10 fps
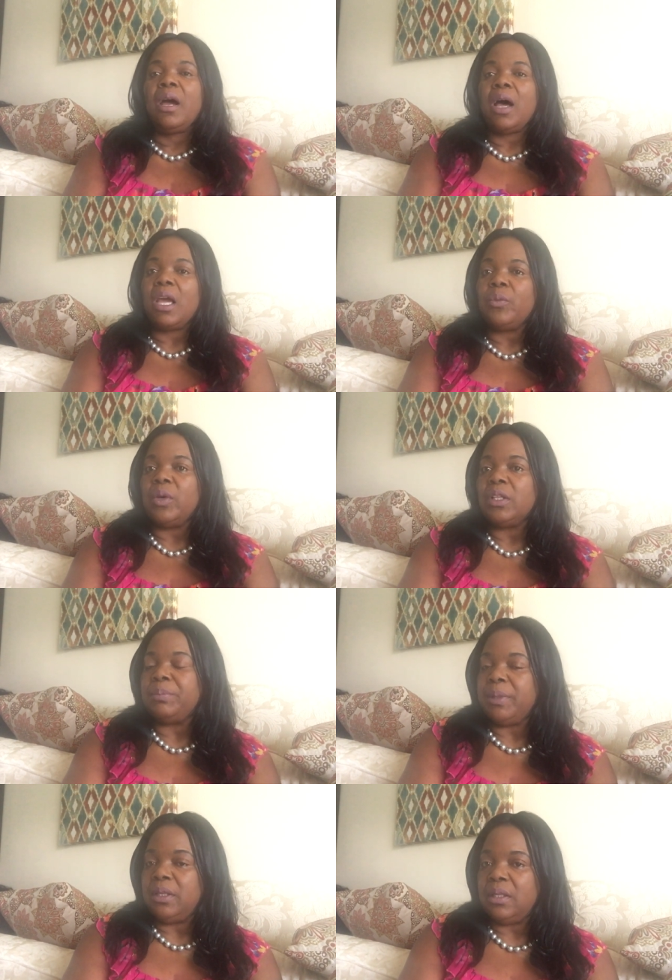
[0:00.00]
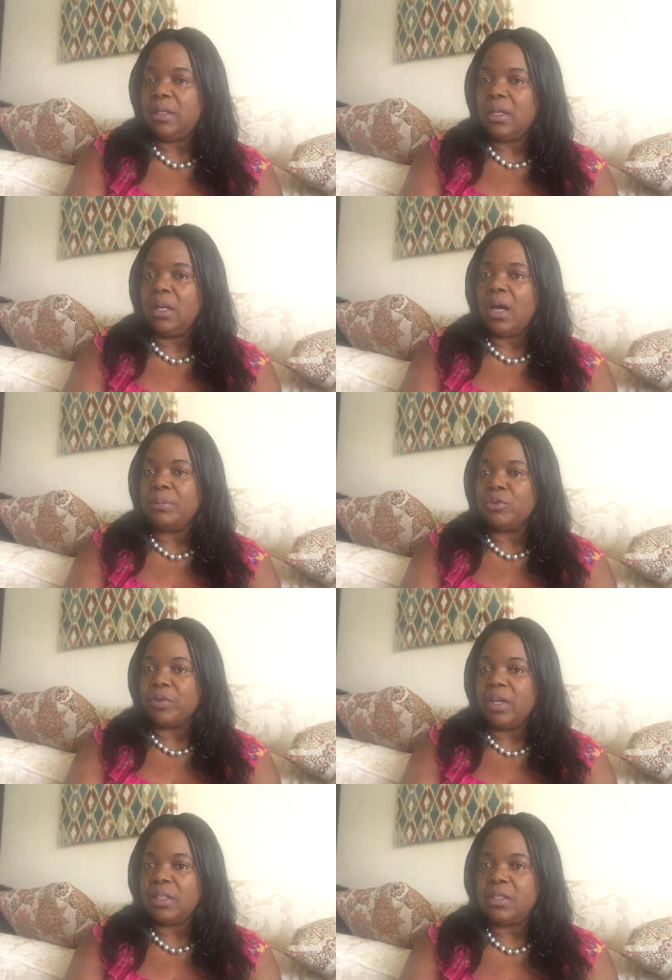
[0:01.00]
I will be
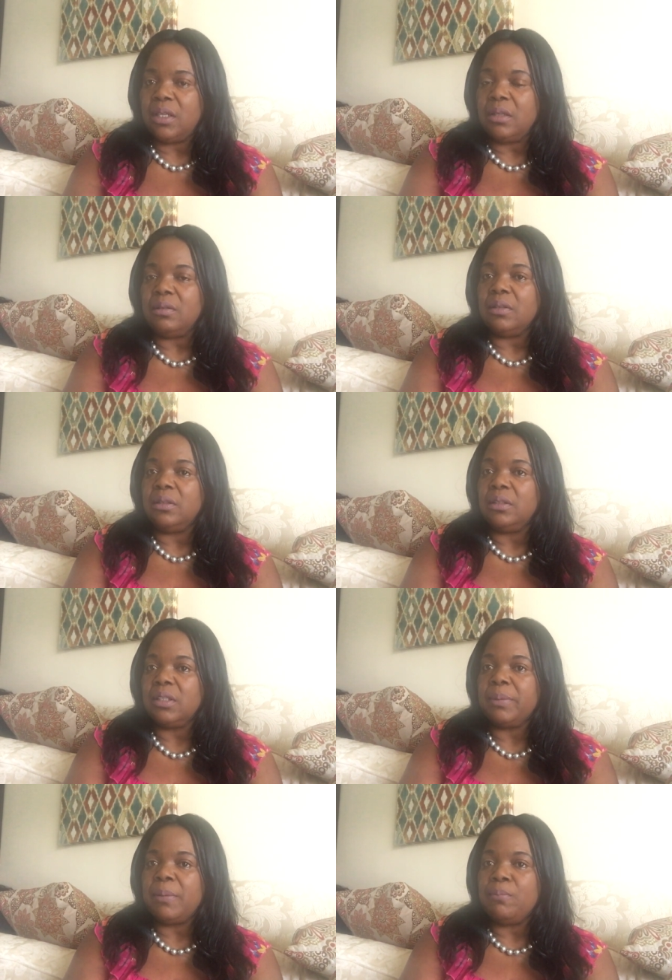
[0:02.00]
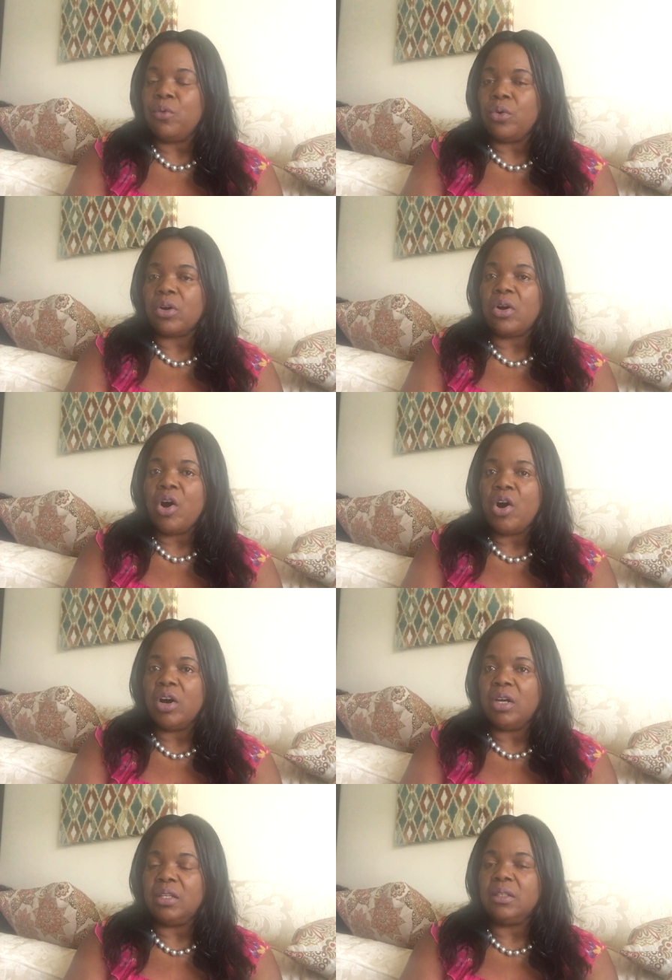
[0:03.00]
elaborating a little bit more
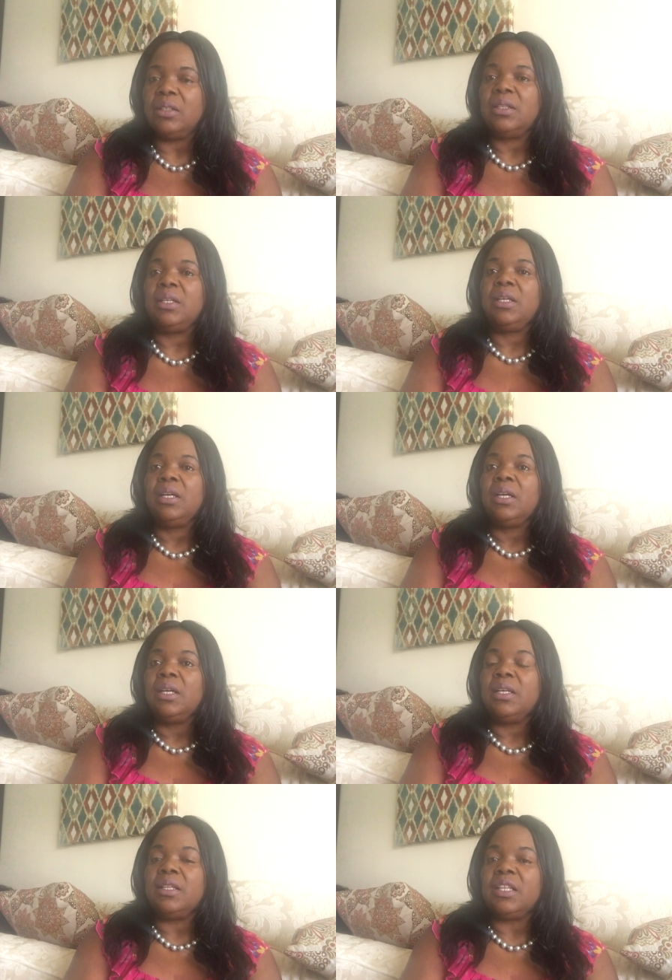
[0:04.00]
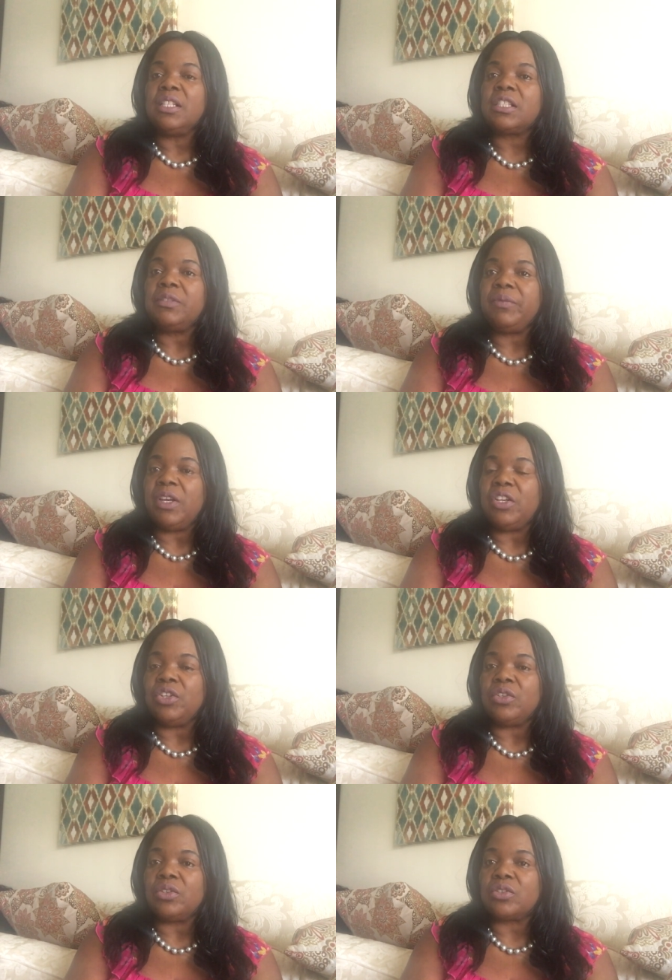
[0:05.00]
on this
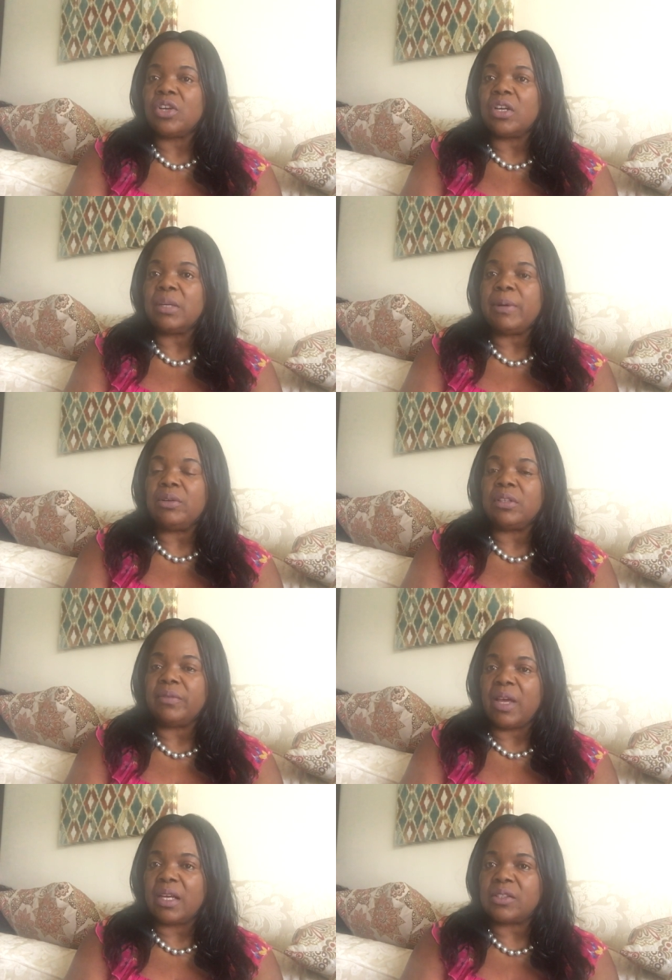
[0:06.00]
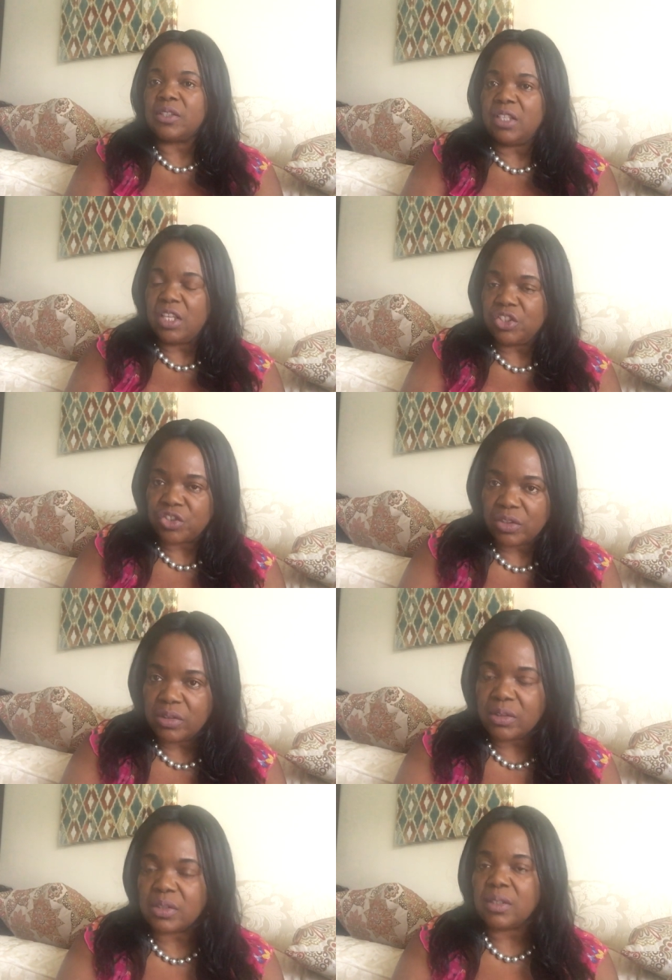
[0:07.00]
video, talking about the
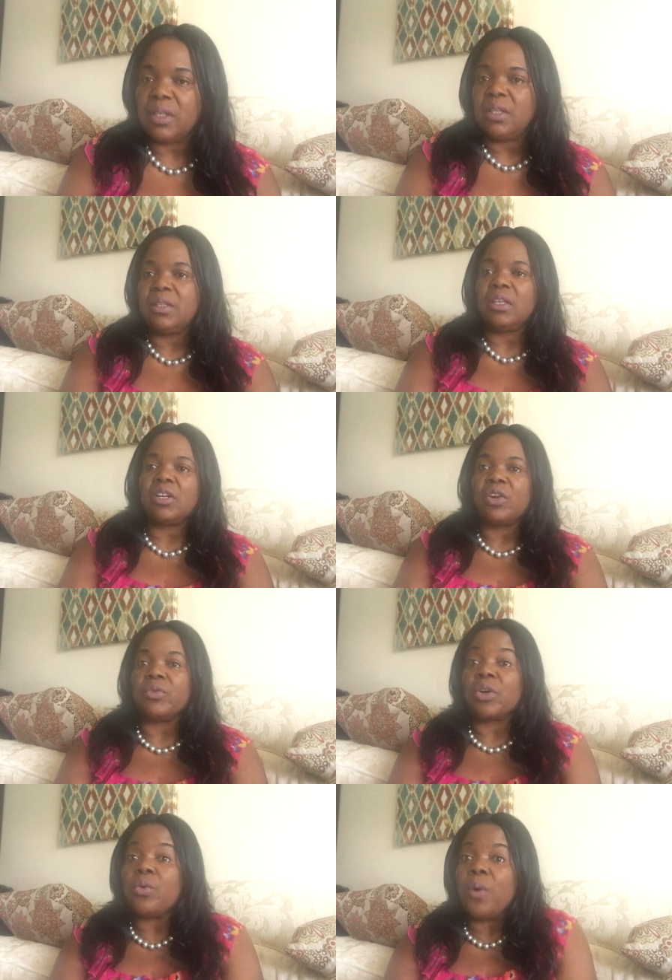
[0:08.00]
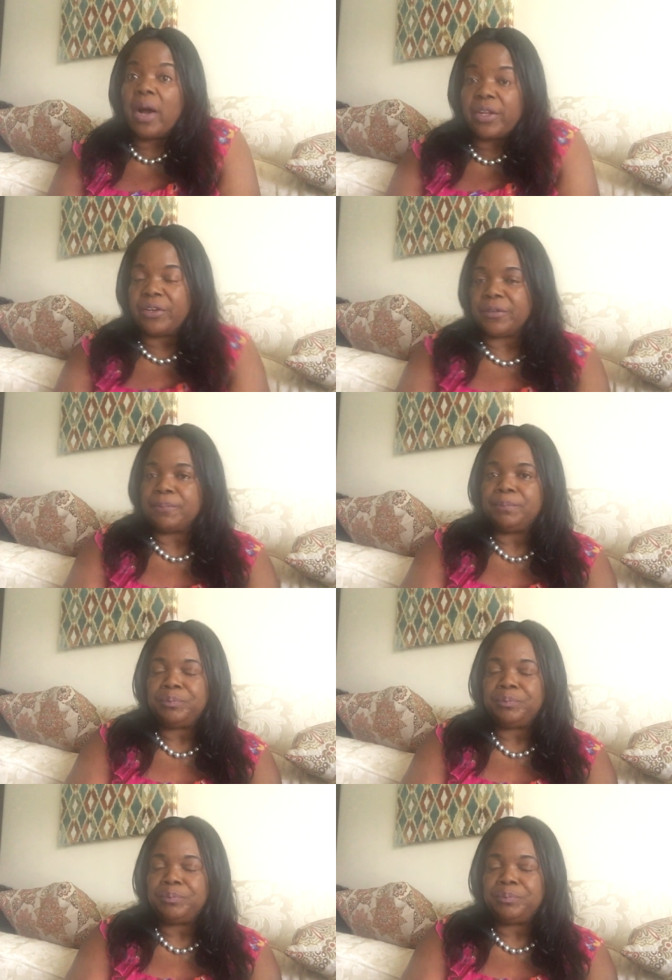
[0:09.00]
vaccinations that are required.